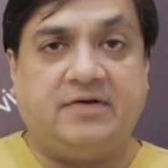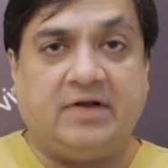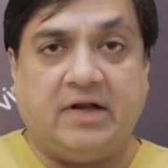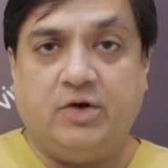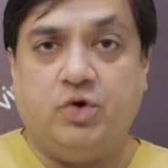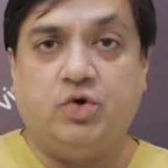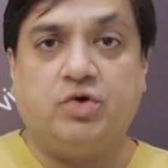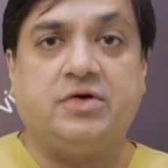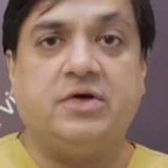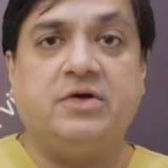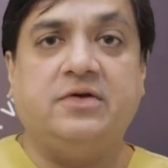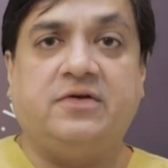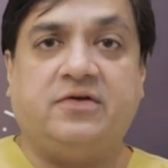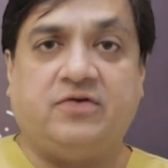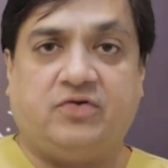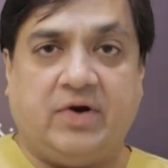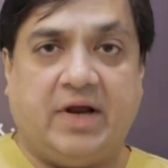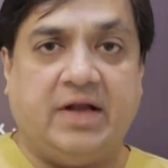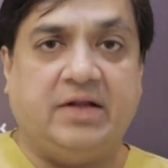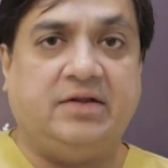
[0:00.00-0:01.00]
solution
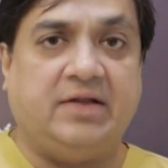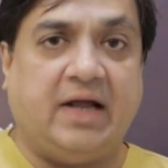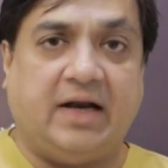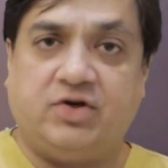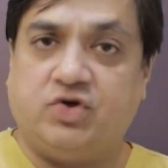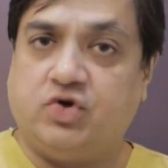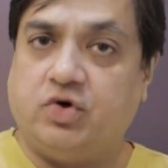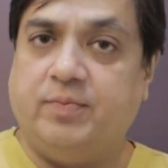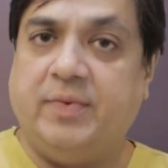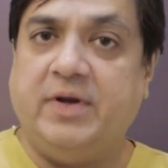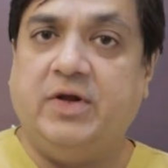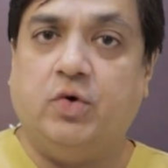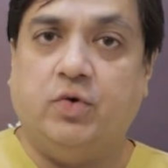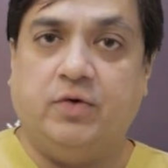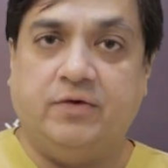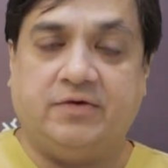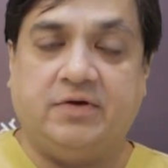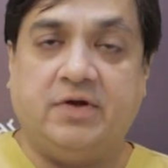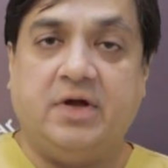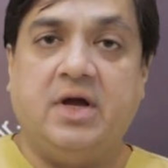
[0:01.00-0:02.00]
strength that should be
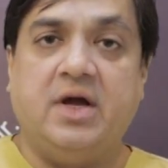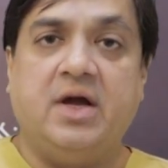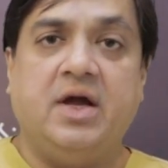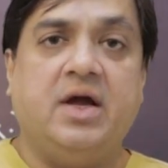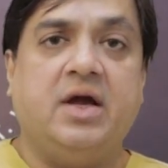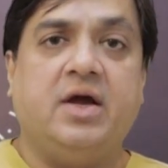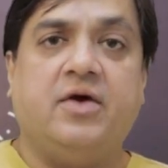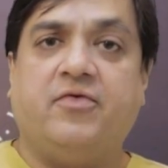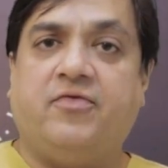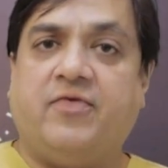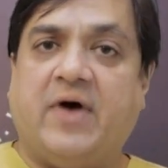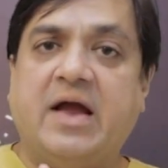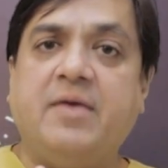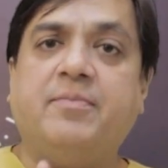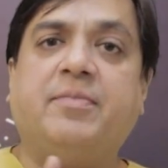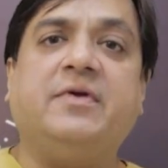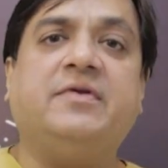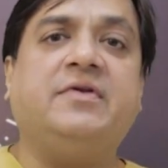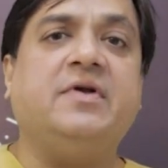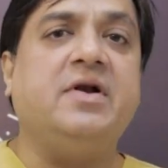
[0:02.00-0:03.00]
used?
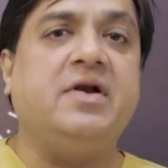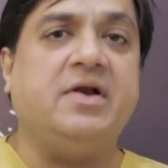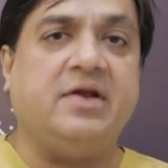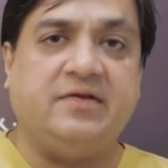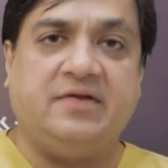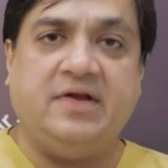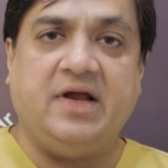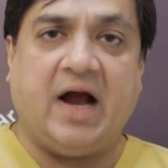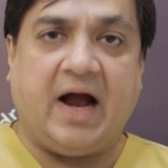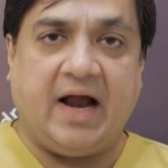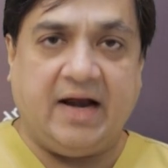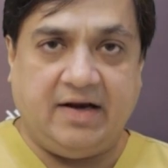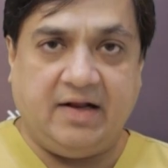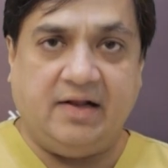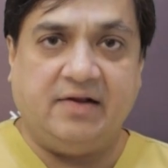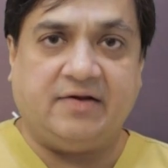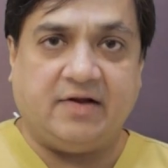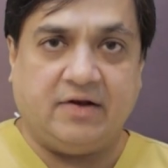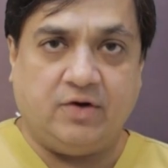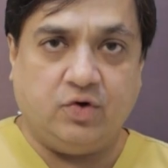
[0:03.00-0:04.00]
5% is the
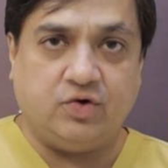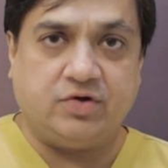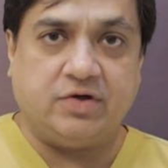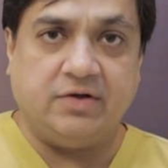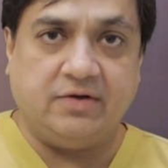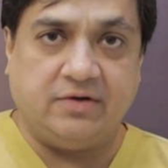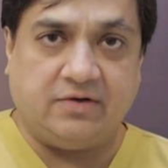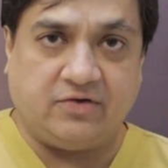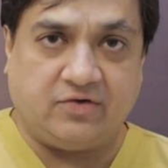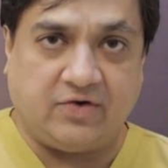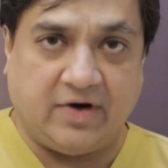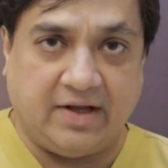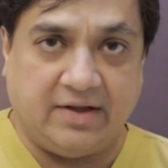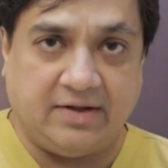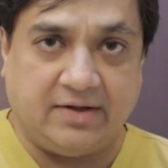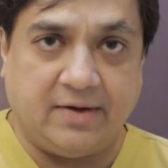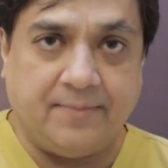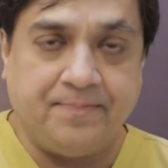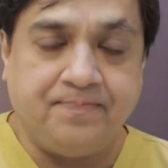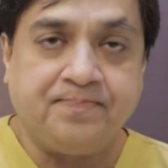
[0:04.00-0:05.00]
ideal solution
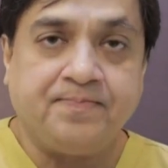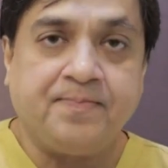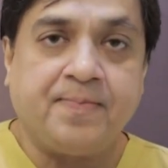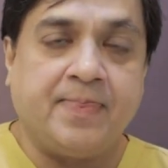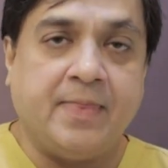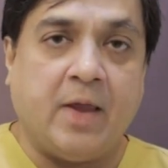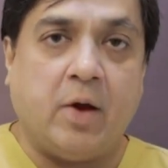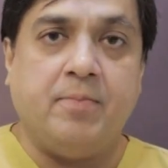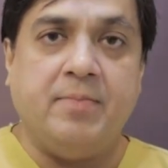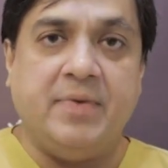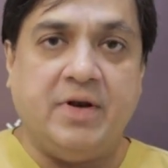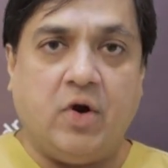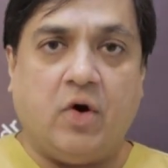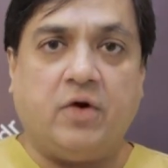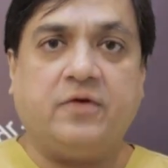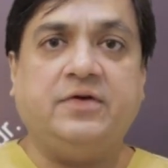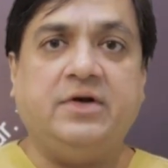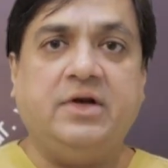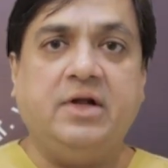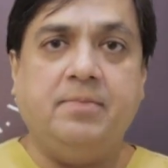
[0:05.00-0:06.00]
strength. Now,
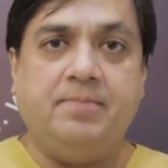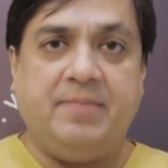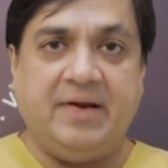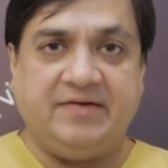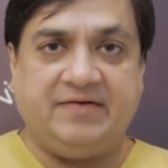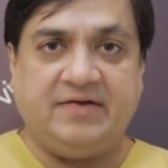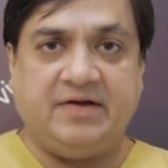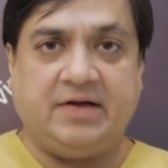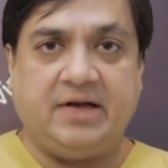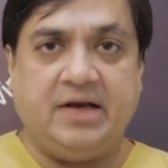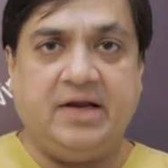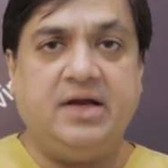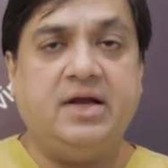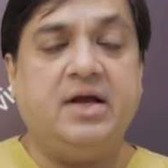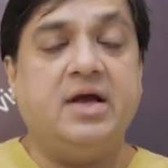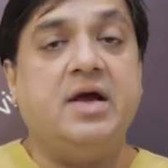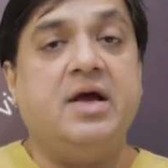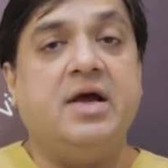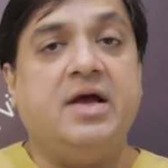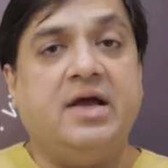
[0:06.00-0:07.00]
minoxidil
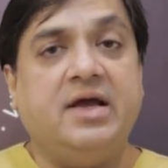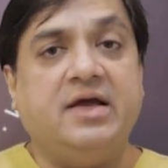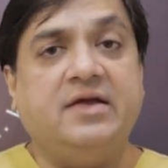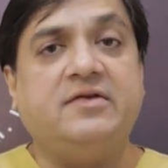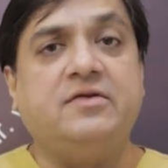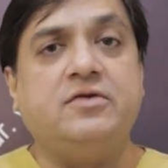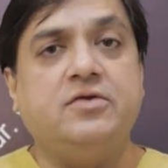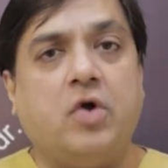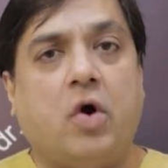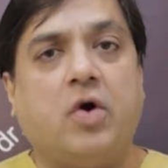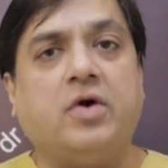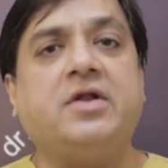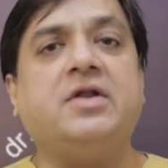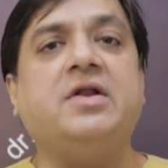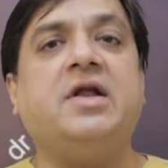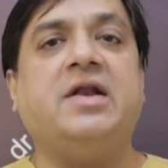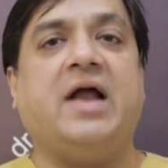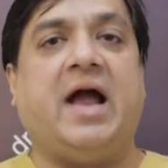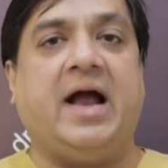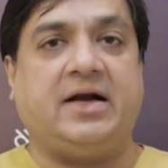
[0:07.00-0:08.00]
basically is not
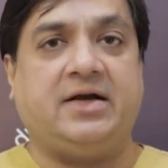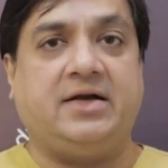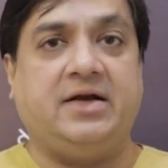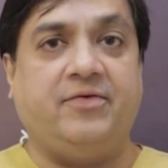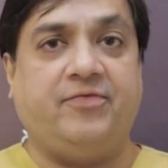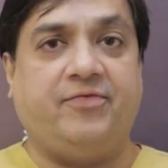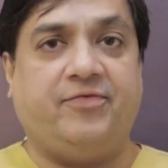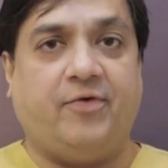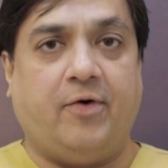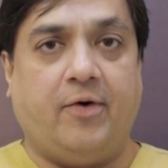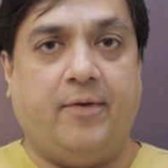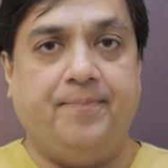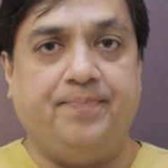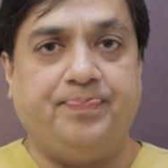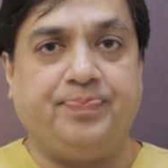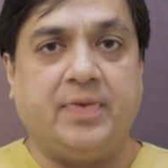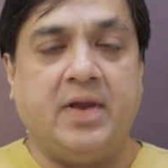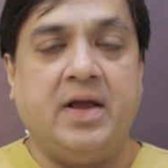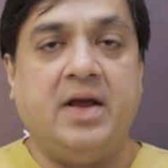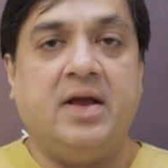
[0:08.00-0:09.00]
in an active form.